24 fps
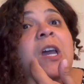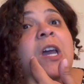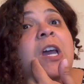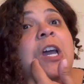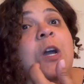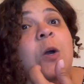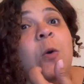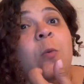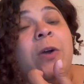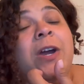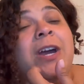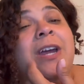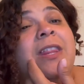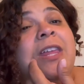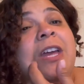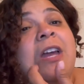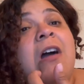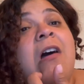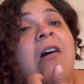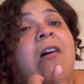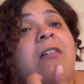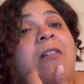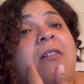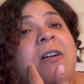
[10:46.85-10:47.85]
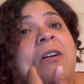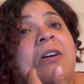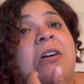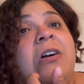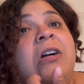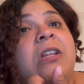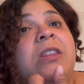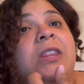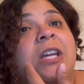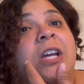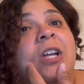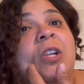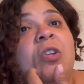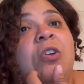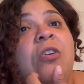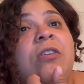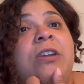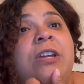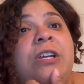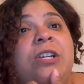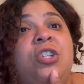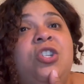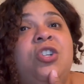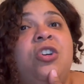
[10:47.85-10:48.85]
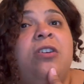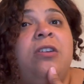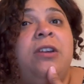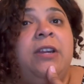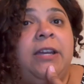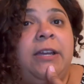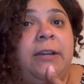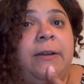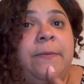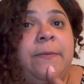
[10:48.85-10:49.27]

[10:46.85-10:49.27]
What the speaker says: and where they are on their learning journey.